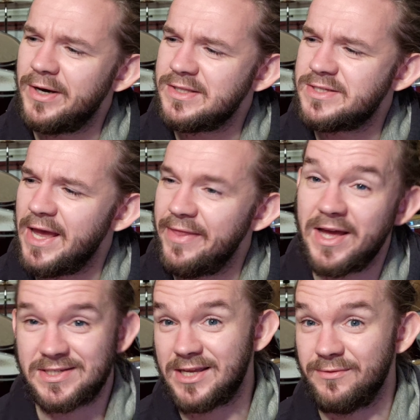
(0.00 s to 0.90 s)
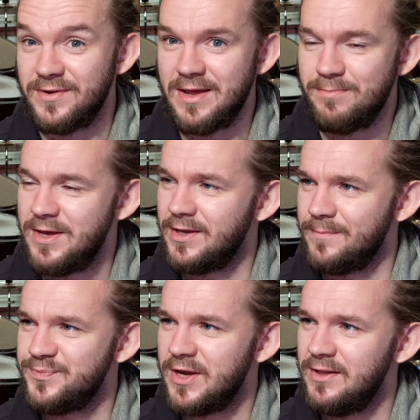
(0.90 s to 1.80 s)
But that's kind of
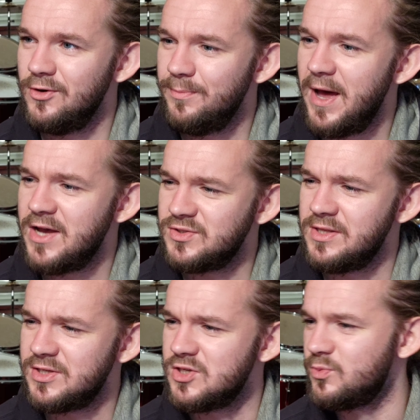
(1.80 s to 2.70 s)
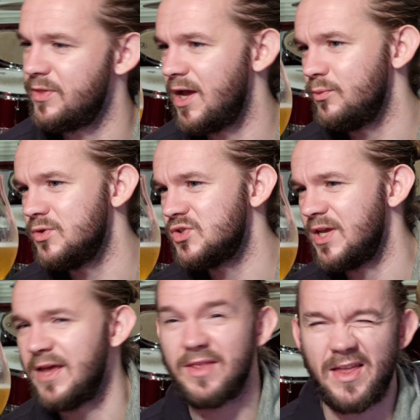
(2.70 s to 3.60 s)
nitpicking a little bit, actually. This is one that I would
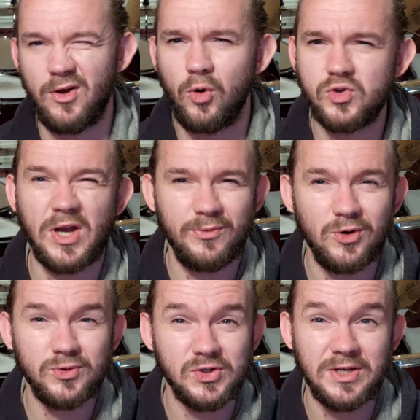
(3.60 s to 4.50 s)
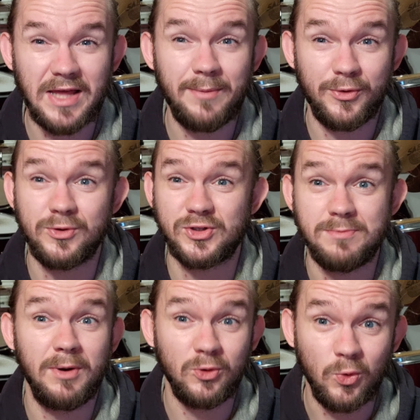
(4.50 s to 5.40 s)
say, and also I would also say that about their
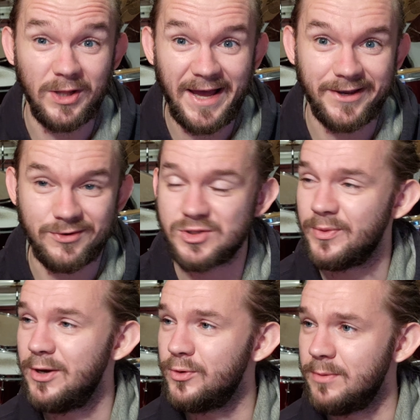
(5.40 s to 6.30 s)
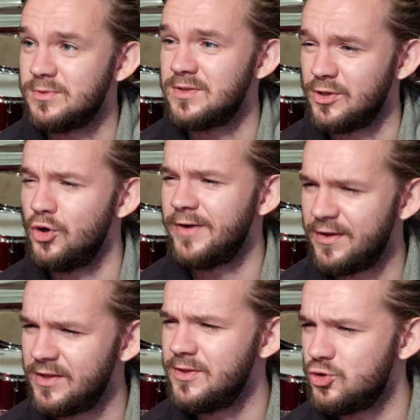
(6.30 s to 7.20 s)
St. Mungo Lager as well, come to think of
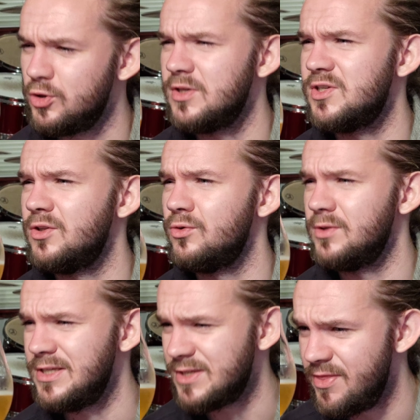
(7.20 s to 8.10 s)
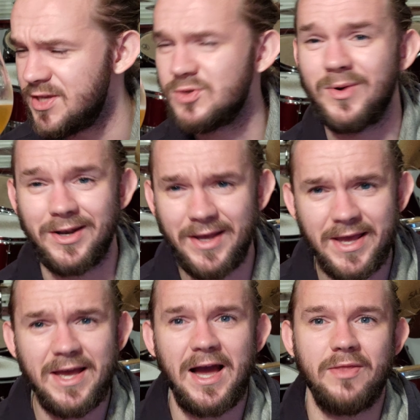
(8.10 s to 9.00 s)
it. I think they should consider releasing this one
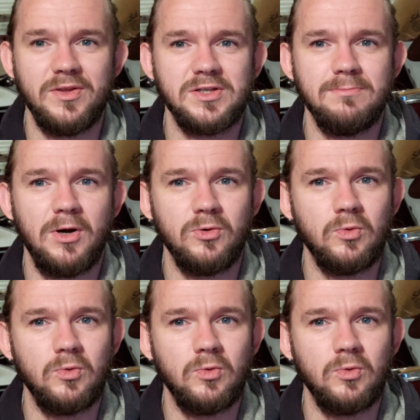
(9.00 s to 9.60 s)
and the St.